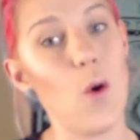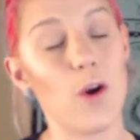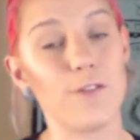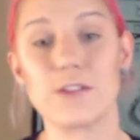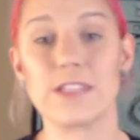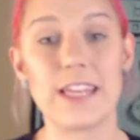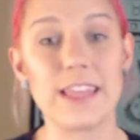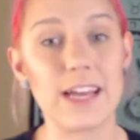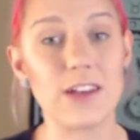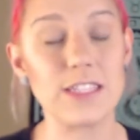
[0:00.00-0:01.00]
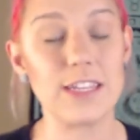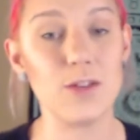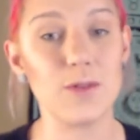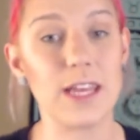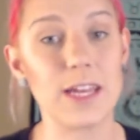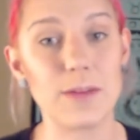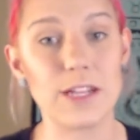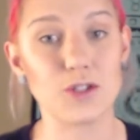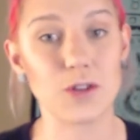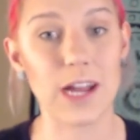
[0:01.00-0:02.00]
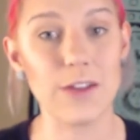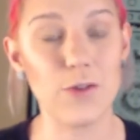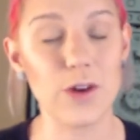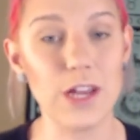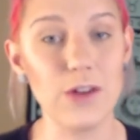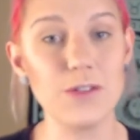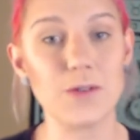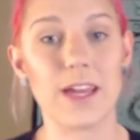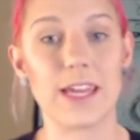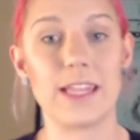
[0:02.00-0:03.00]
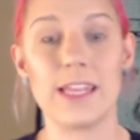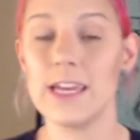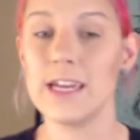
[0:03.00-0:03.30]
or if there's anything else that you would like me to try for you so I can